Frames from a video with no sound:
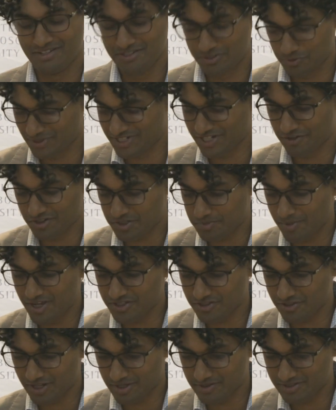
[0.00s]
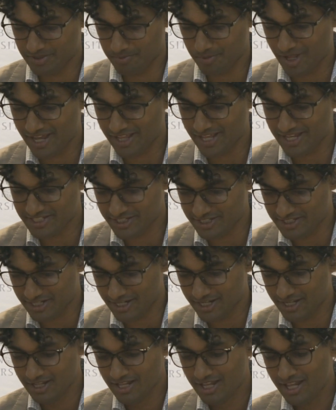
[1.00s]
switching response or supply
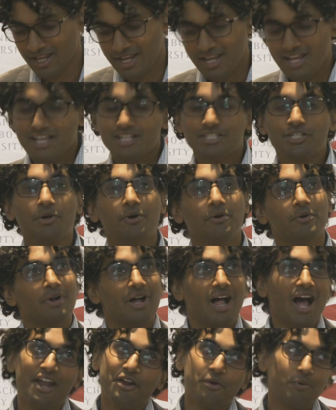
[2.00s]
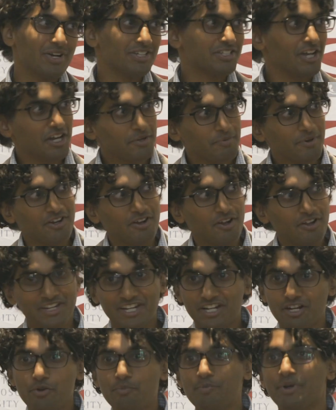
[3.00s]
elasticity. So I don't want to talk about it all
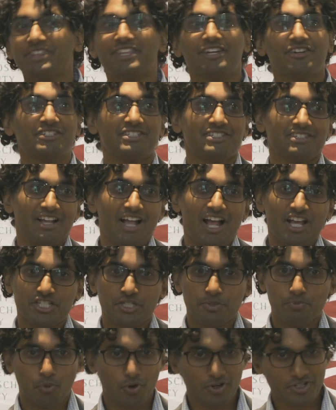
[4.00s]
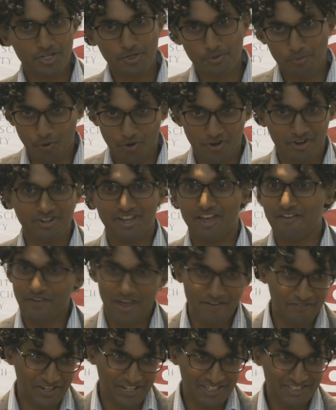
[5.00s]
here, but there's a smorgasbord of
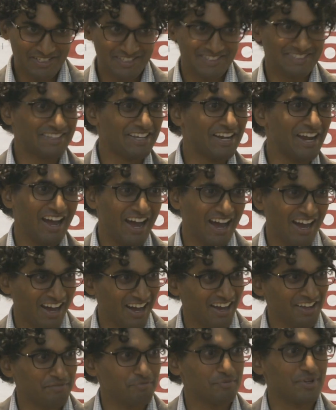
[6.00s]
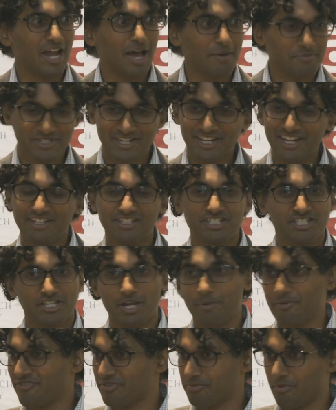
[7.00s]
evidence on monopsony,
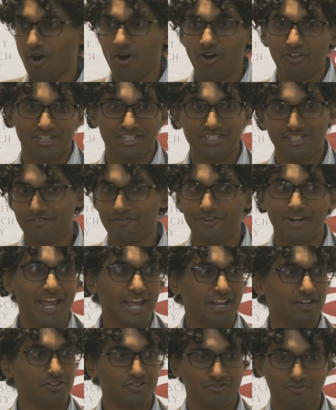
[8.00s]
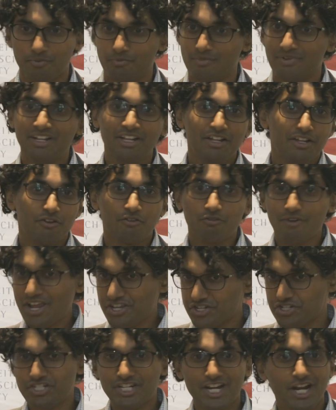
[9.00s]
just coming from all these different angles, from
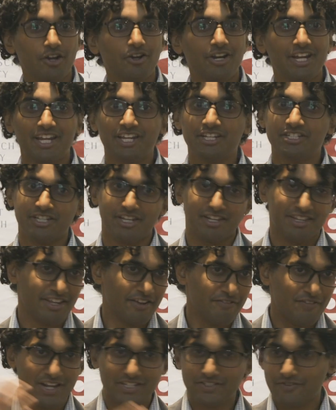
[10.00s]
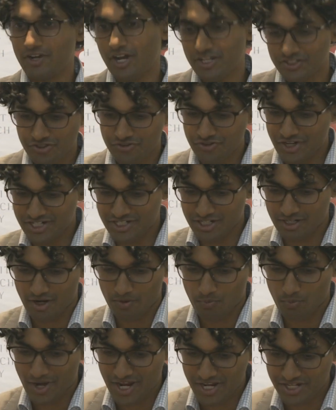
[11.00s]
rent sharing to the effects of concentration
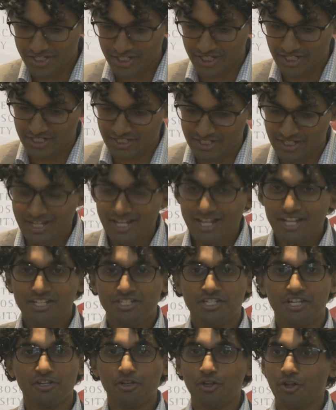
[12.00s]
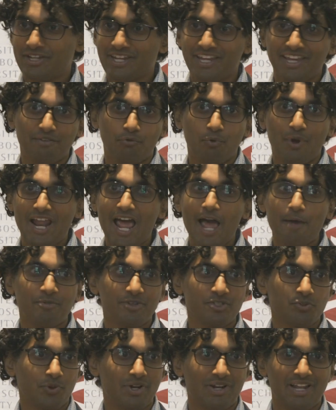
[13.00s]
on wages, to looking at what
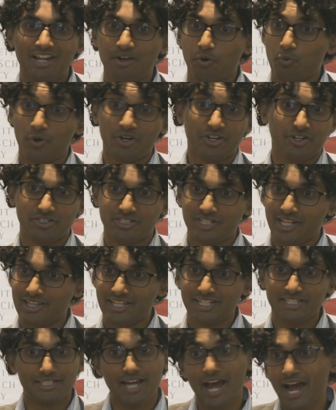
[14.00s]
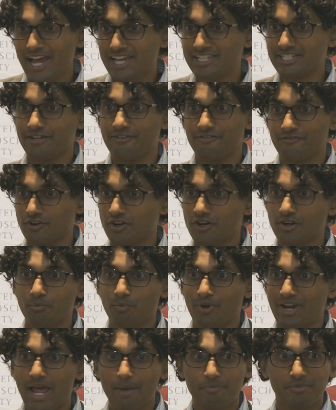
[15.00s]
happens when like a worker suddenly dies at a
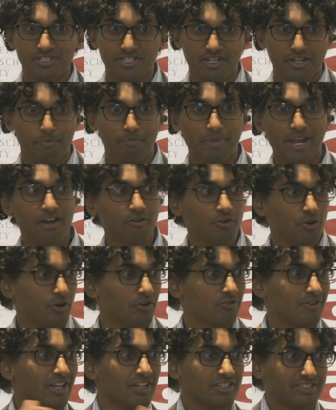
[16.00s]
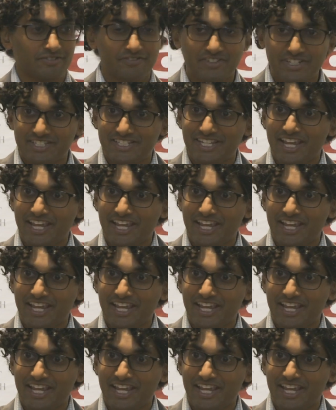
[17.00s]
firm, what happens to the payroll relative to